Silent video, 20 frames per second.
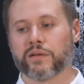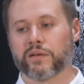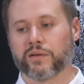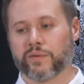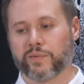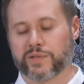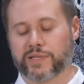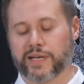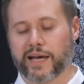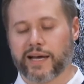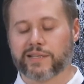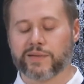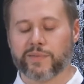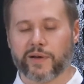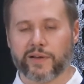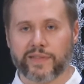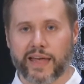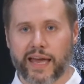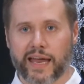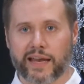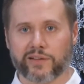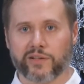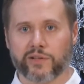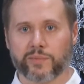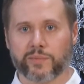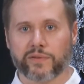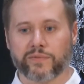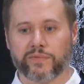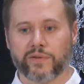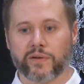And we talked about that a little
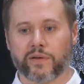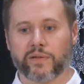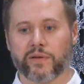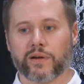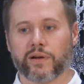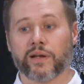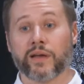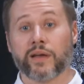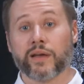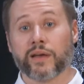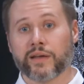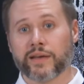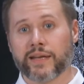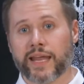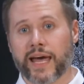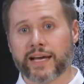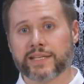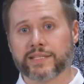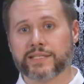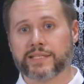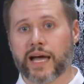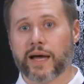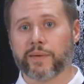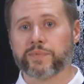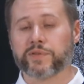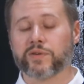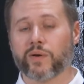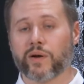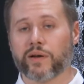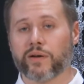bit further. Next
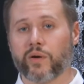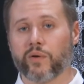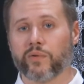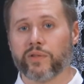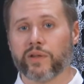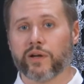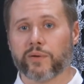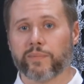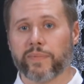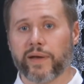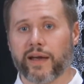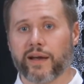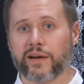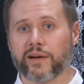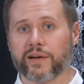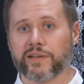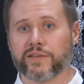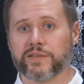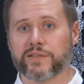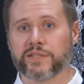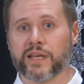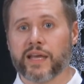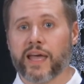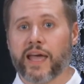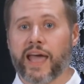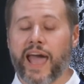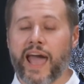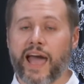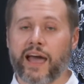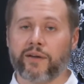up, so I know that your parents
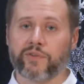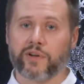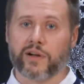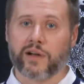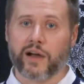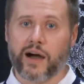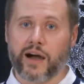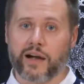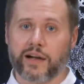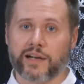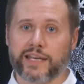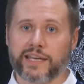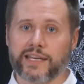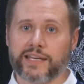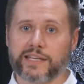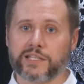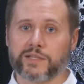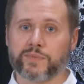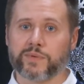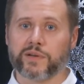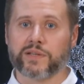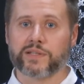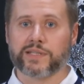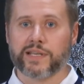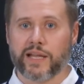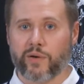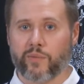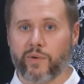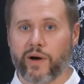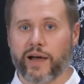have your car keys because
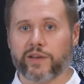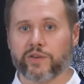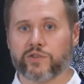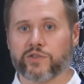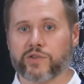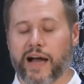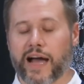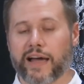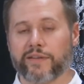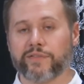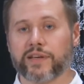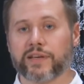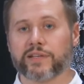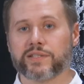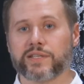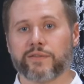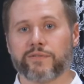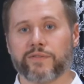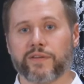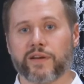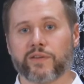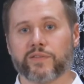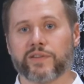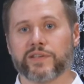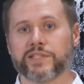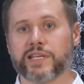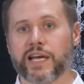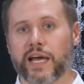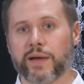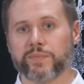they don't want you driving because they figure
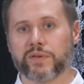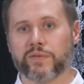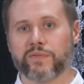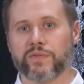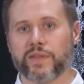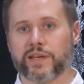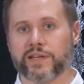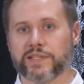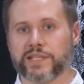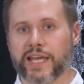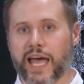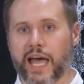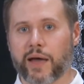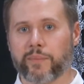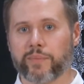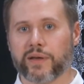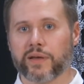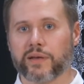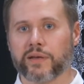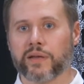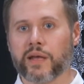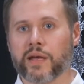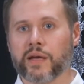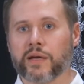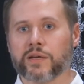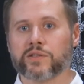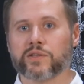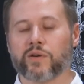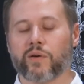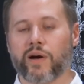these types of things happen.
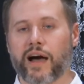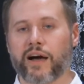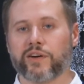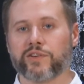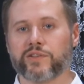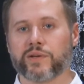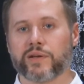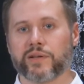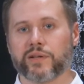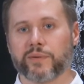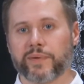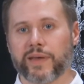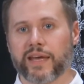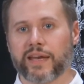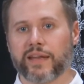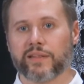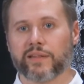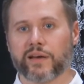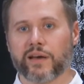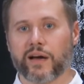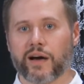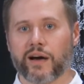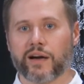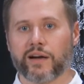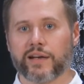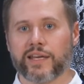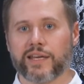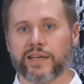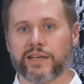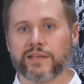So how'd you end up getting the
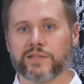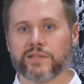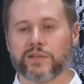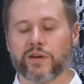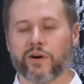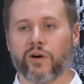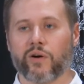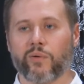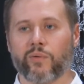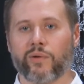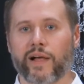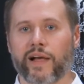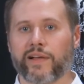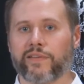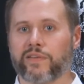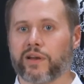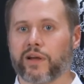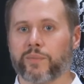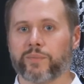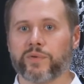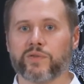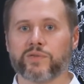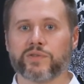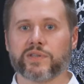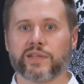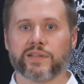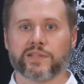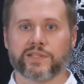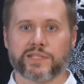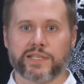car keys? Oh, well, I ended up
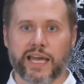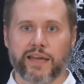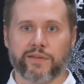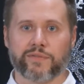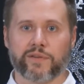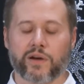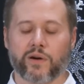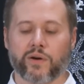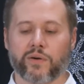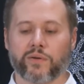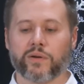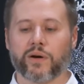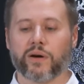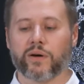using the safe code.